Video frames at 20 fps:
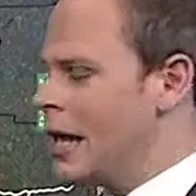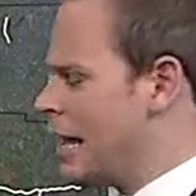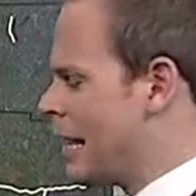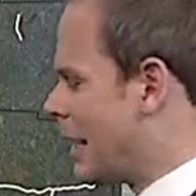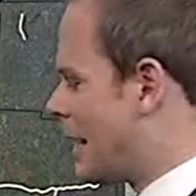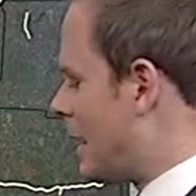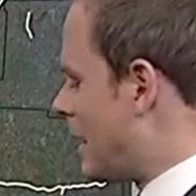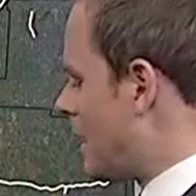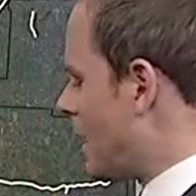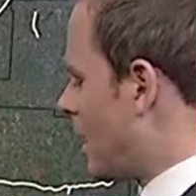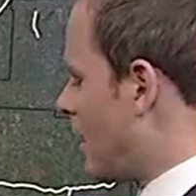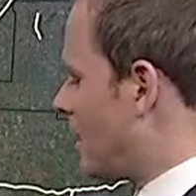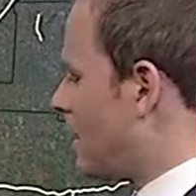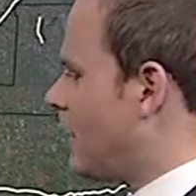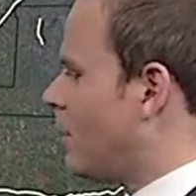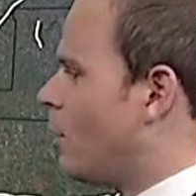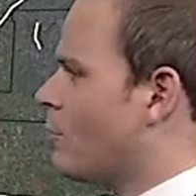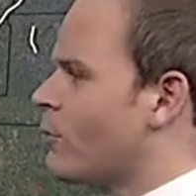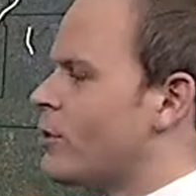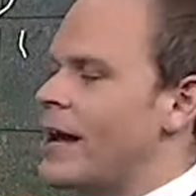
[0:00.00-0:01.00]
Getting into the
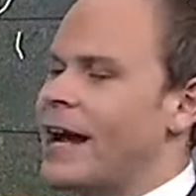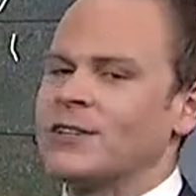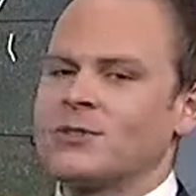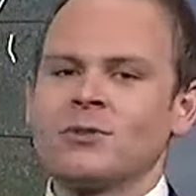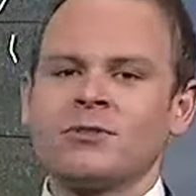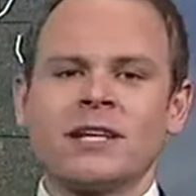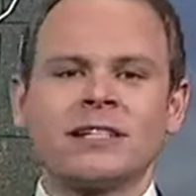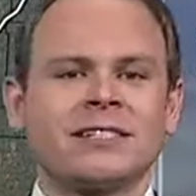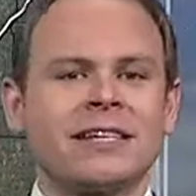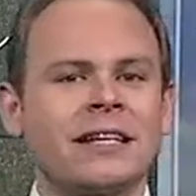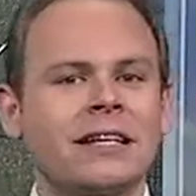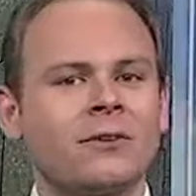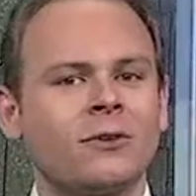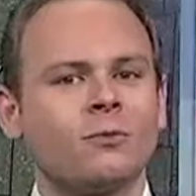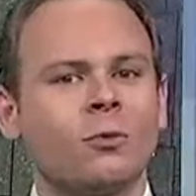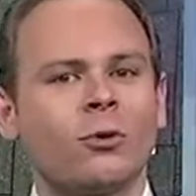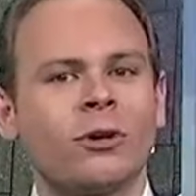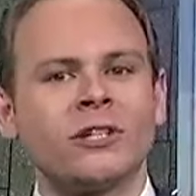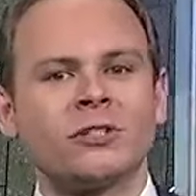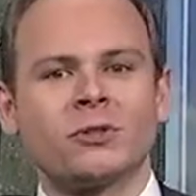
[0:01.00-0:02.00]
overnights when things get a little
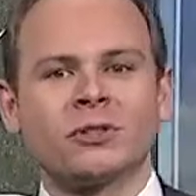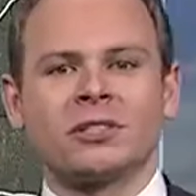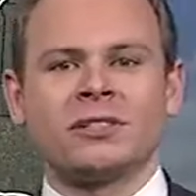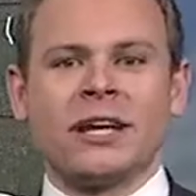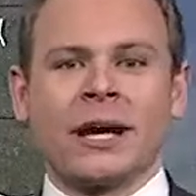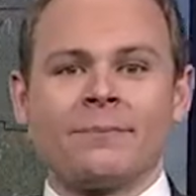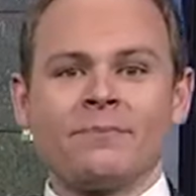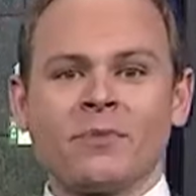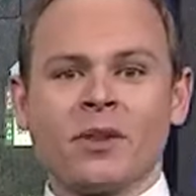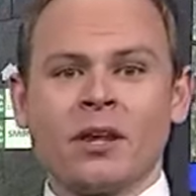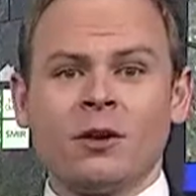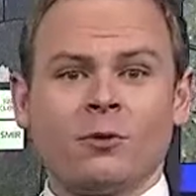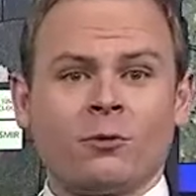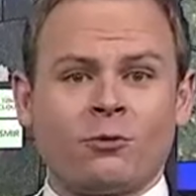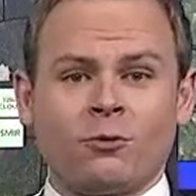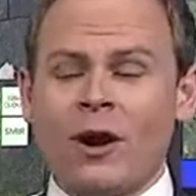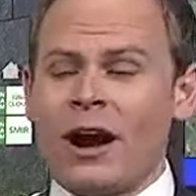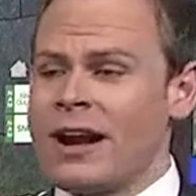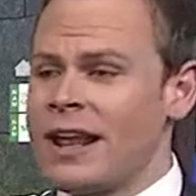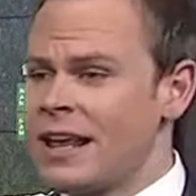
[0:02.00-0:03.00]
more interesting.
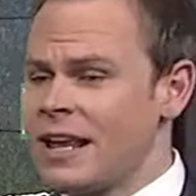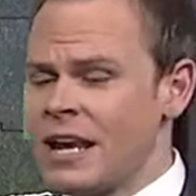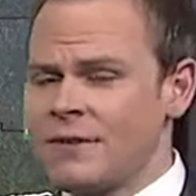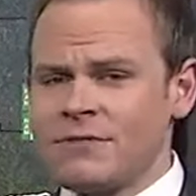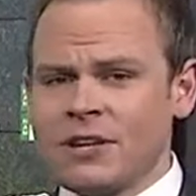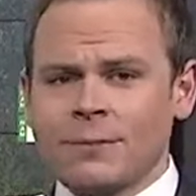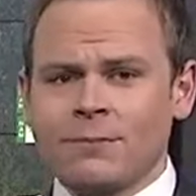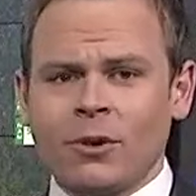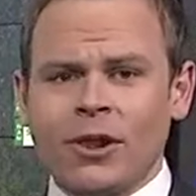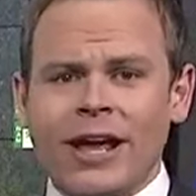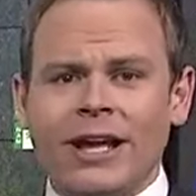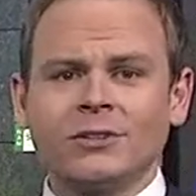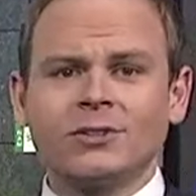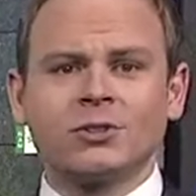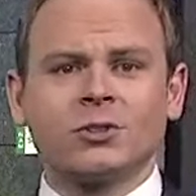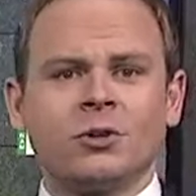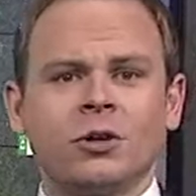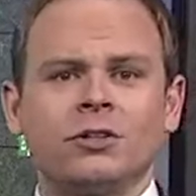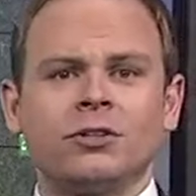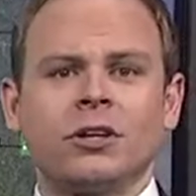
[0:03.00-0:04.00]
Friday evening plans,
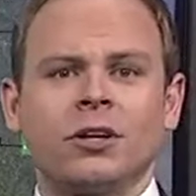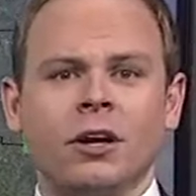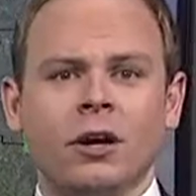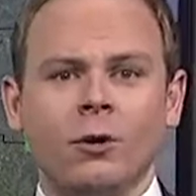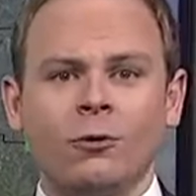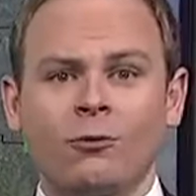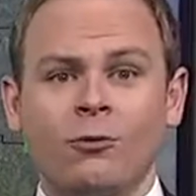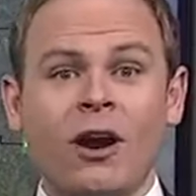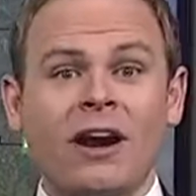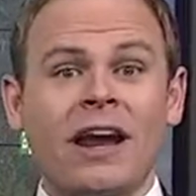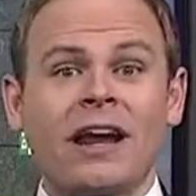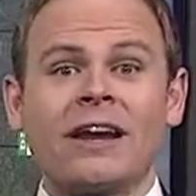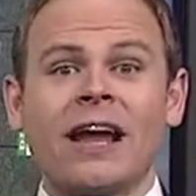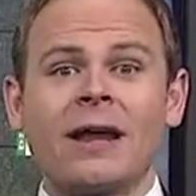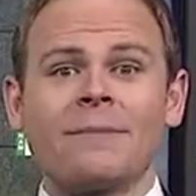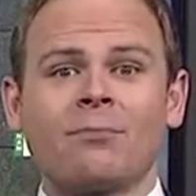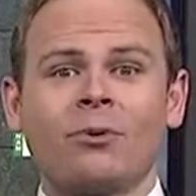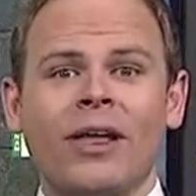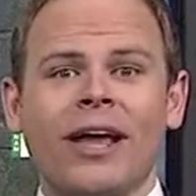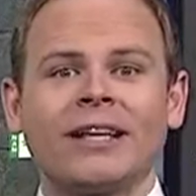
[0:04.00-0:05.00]
good to go. Friday
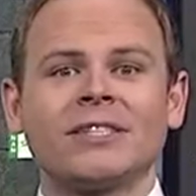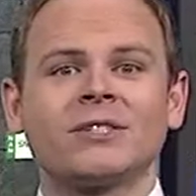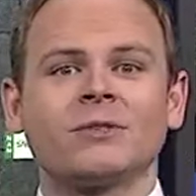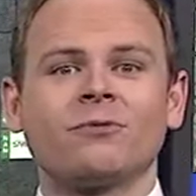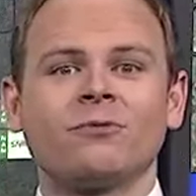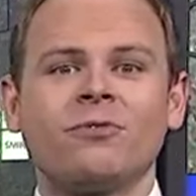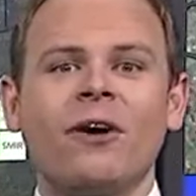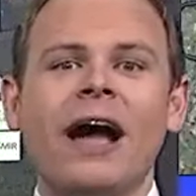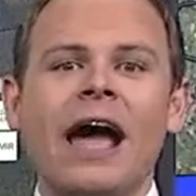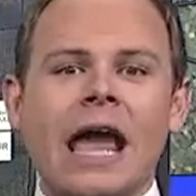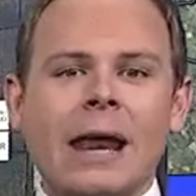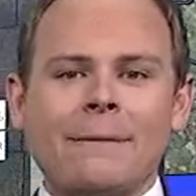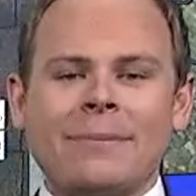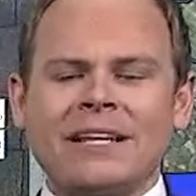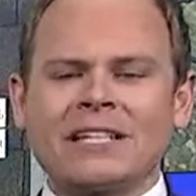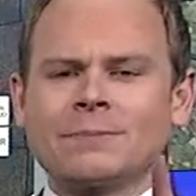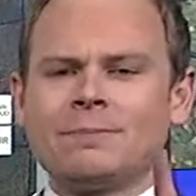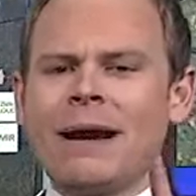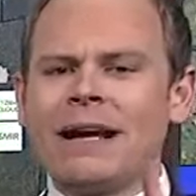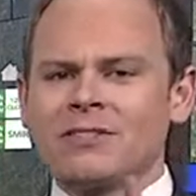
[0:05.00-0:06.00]
night plans, fine. But
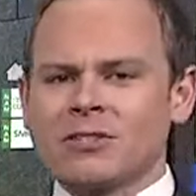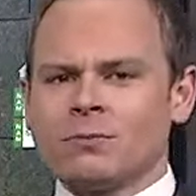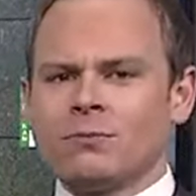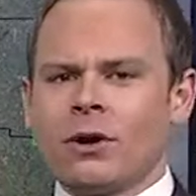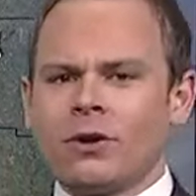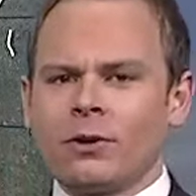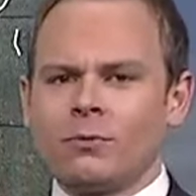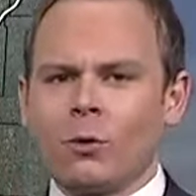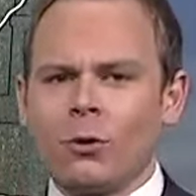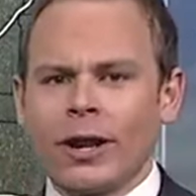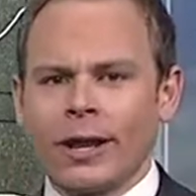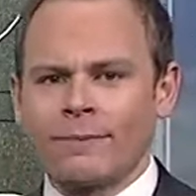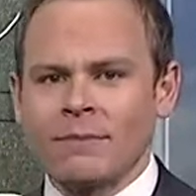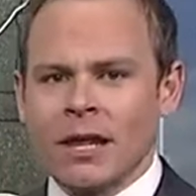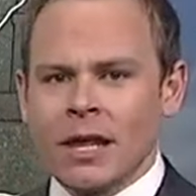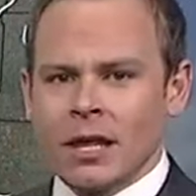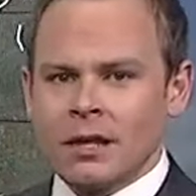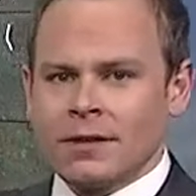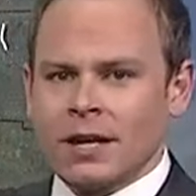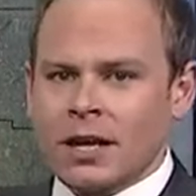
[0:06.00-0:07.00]
it's by tomorrow morning
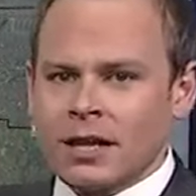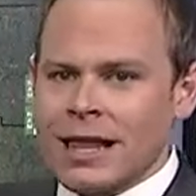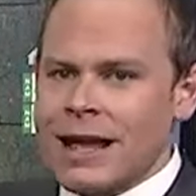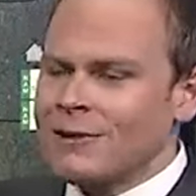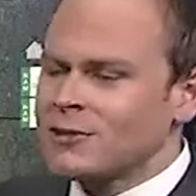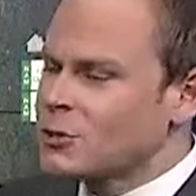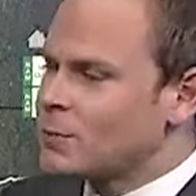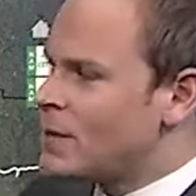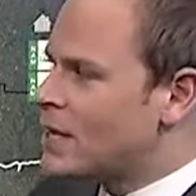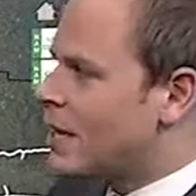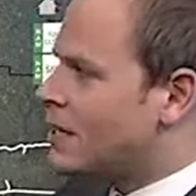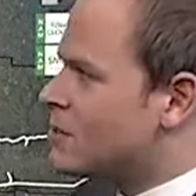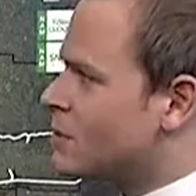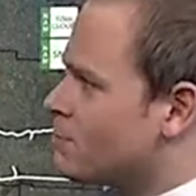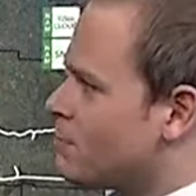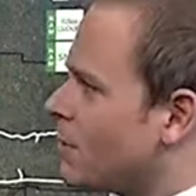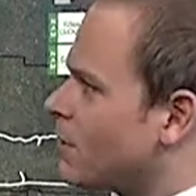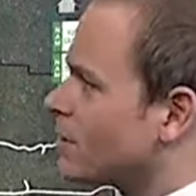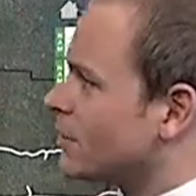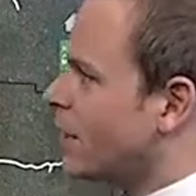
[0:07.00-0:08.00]
that clouds will begin to
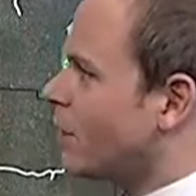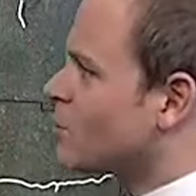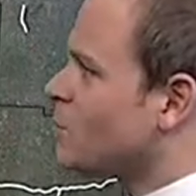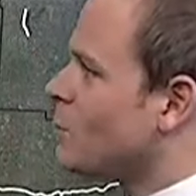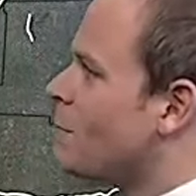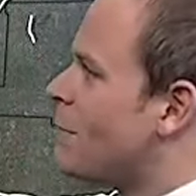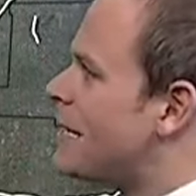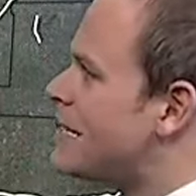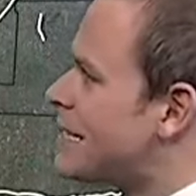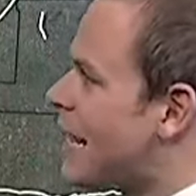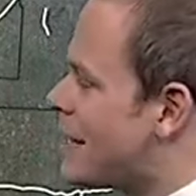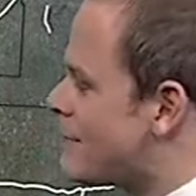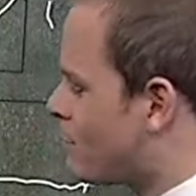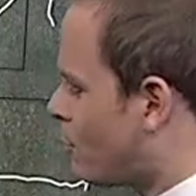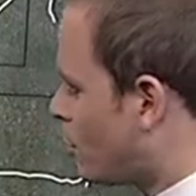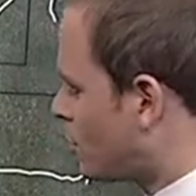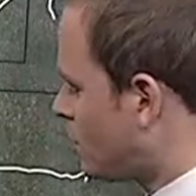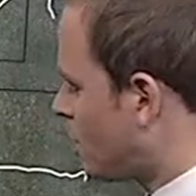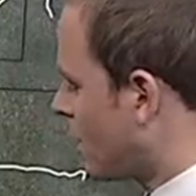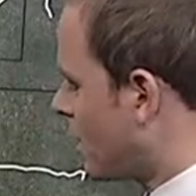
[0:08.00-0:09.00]
build. Here's midnight
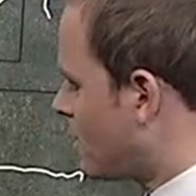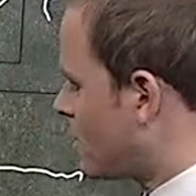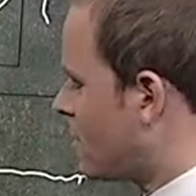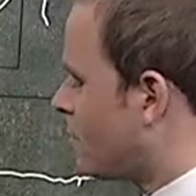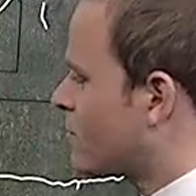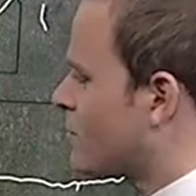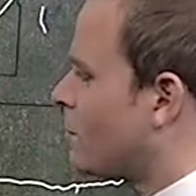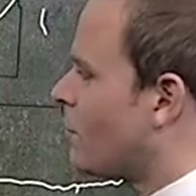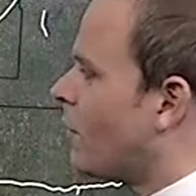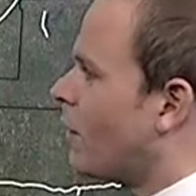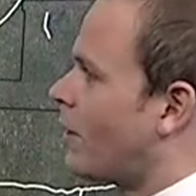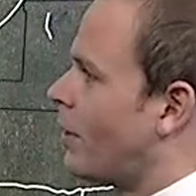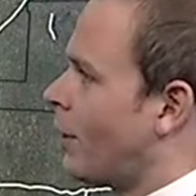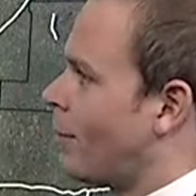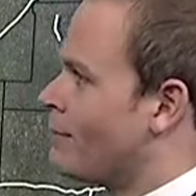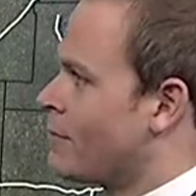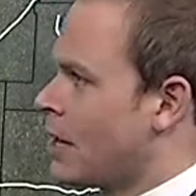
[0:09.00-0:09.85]
pushing into tomorrow.